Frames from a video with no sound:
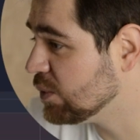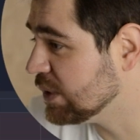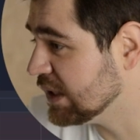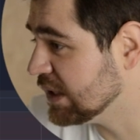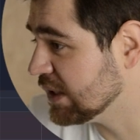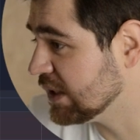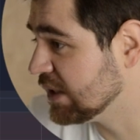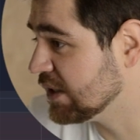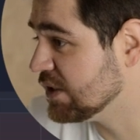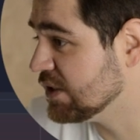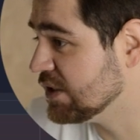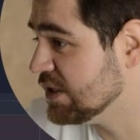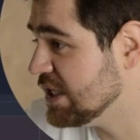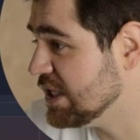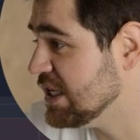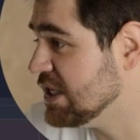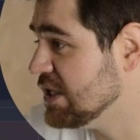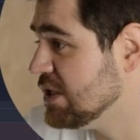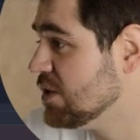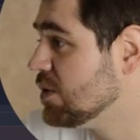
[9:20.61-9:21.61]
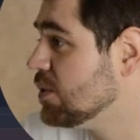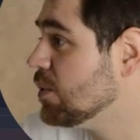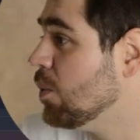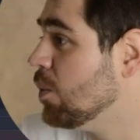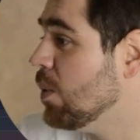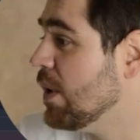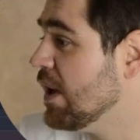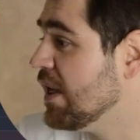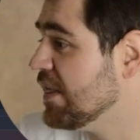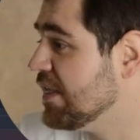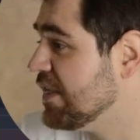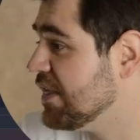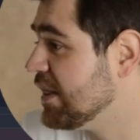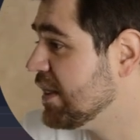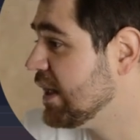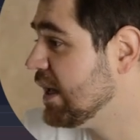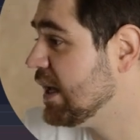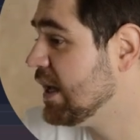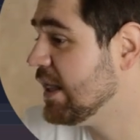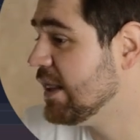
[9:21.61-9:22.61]
We're gonna continue with
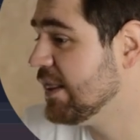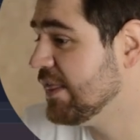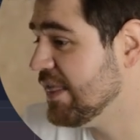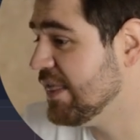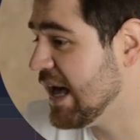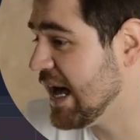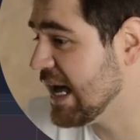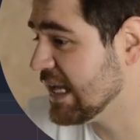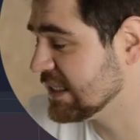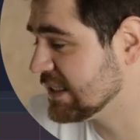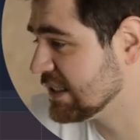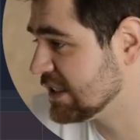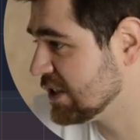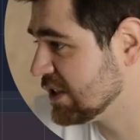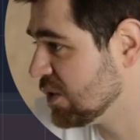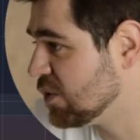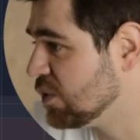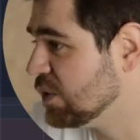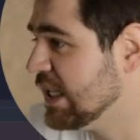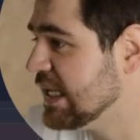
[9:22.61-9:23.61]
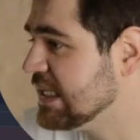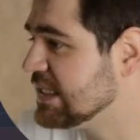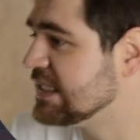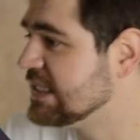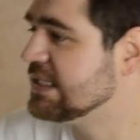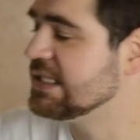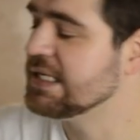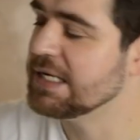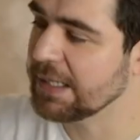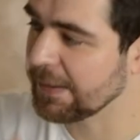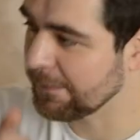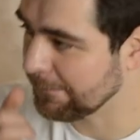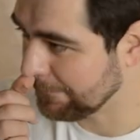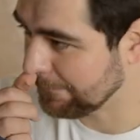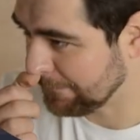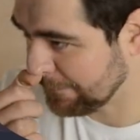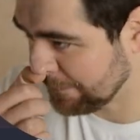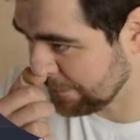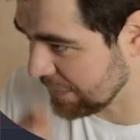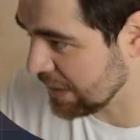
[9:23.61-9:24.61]
that. So let's see.
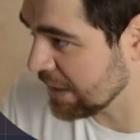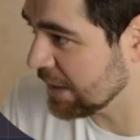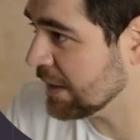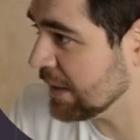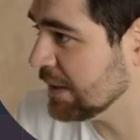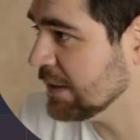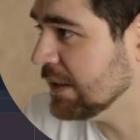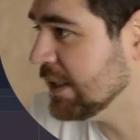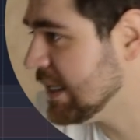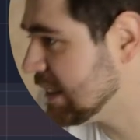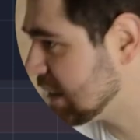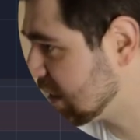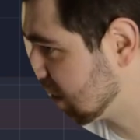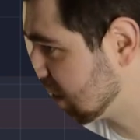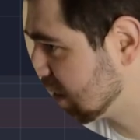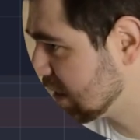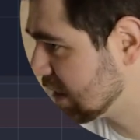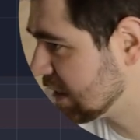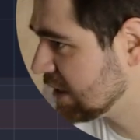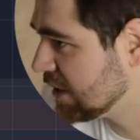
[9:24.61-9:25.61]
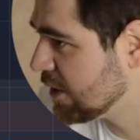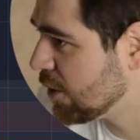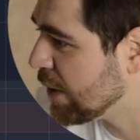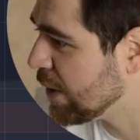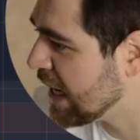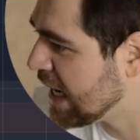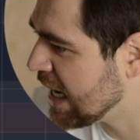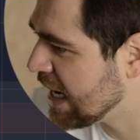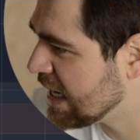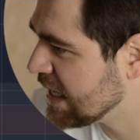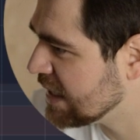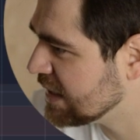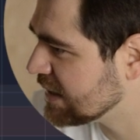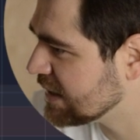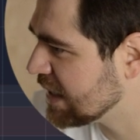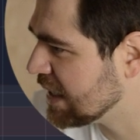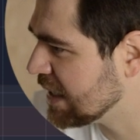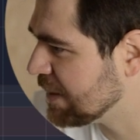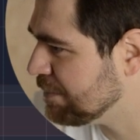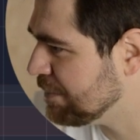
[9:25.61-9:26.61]
Let's go ahead
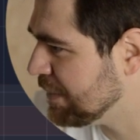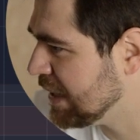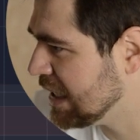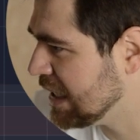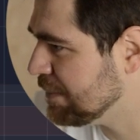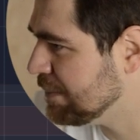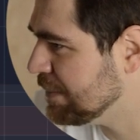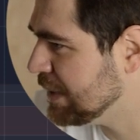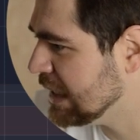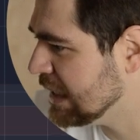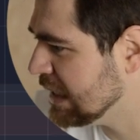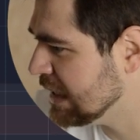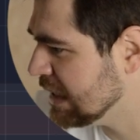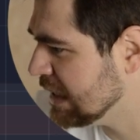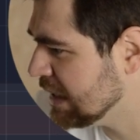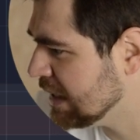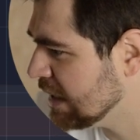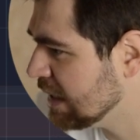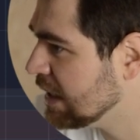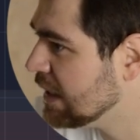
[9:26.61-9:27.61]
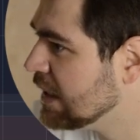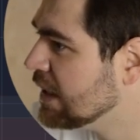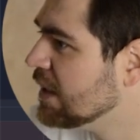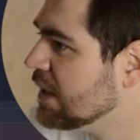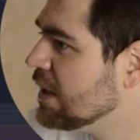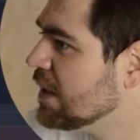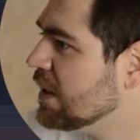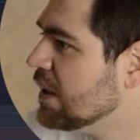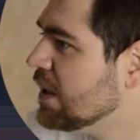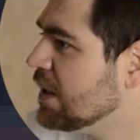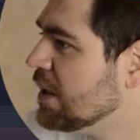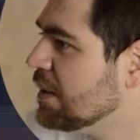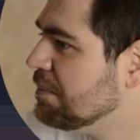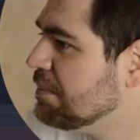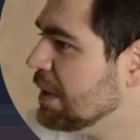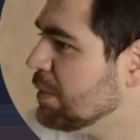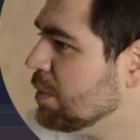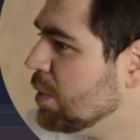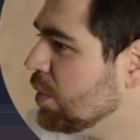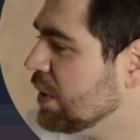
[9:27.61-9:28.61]
and maybe
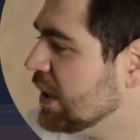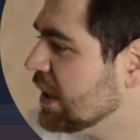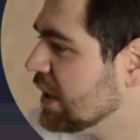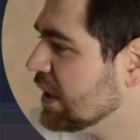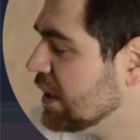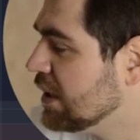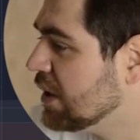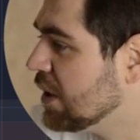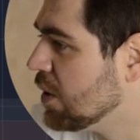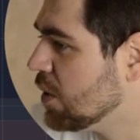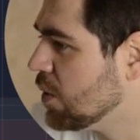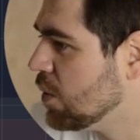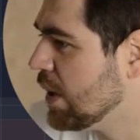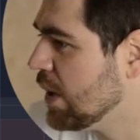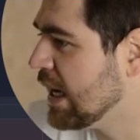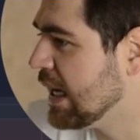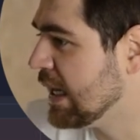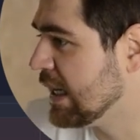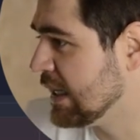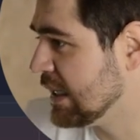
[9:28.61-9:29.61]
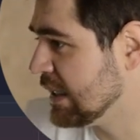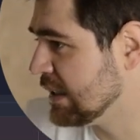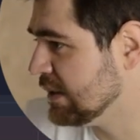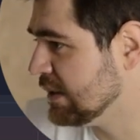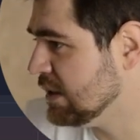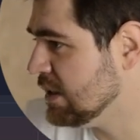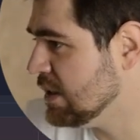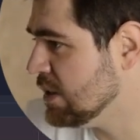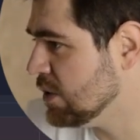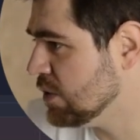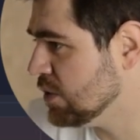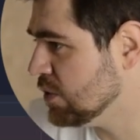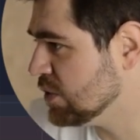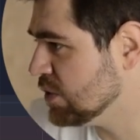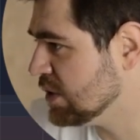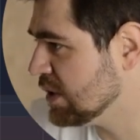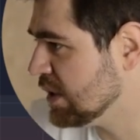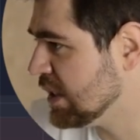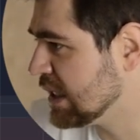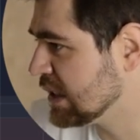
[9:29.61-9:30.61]
we're gonna go and
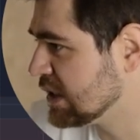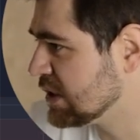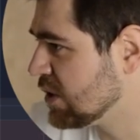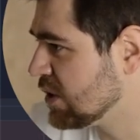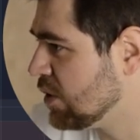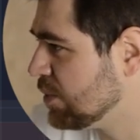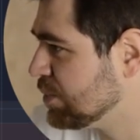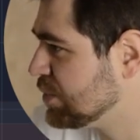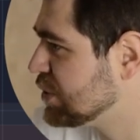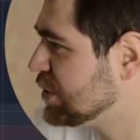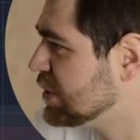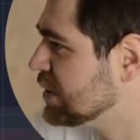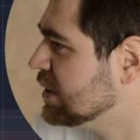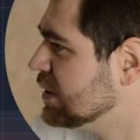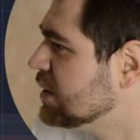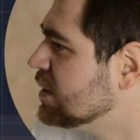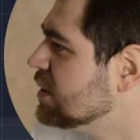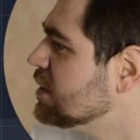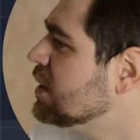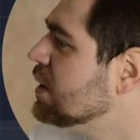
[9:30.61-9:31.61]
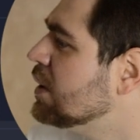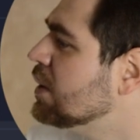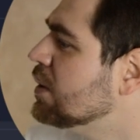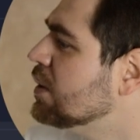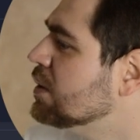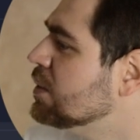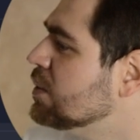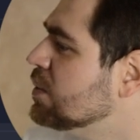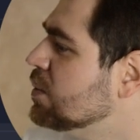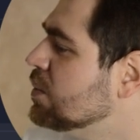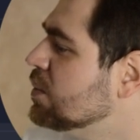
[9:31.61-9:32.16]
use the next option on.